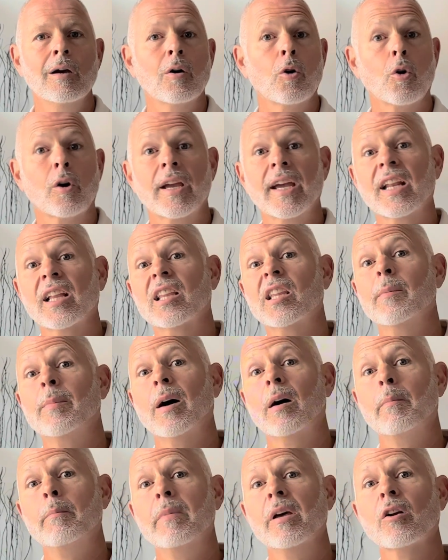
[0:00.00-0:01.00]
Organically
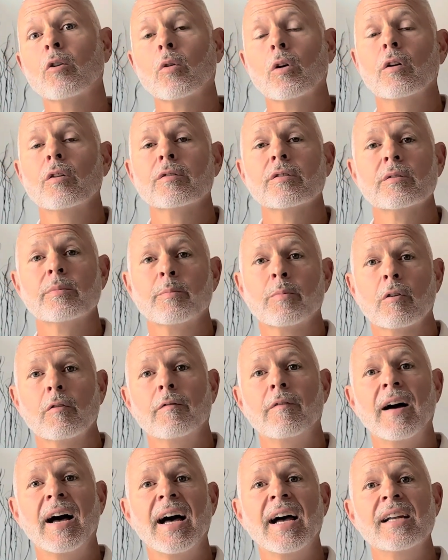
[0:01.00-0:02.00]
bound minerals
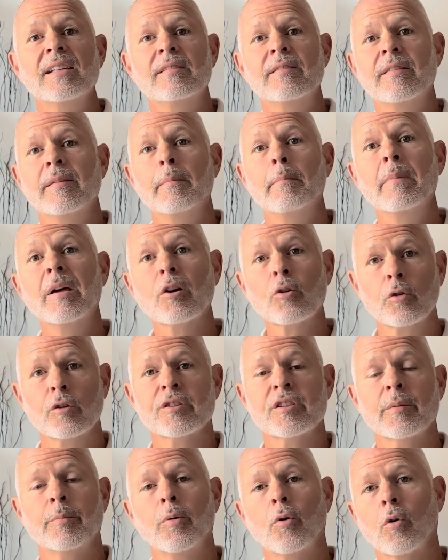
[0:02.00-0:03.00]
provides the mineral
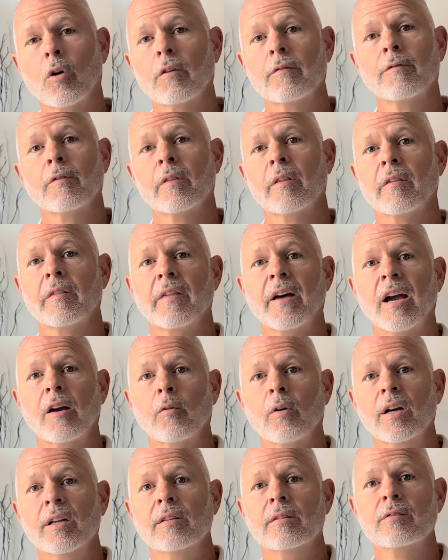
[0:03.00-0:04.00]
support for the
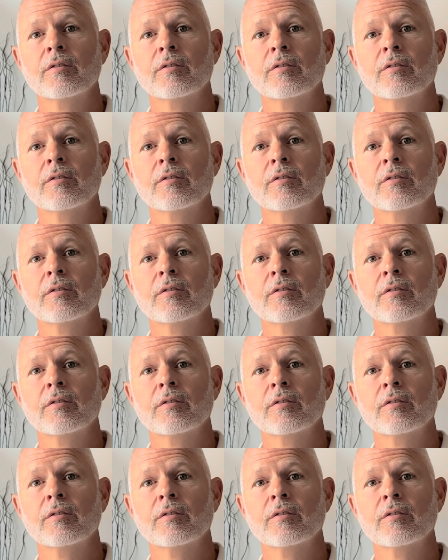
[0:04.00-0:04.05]
thyroid.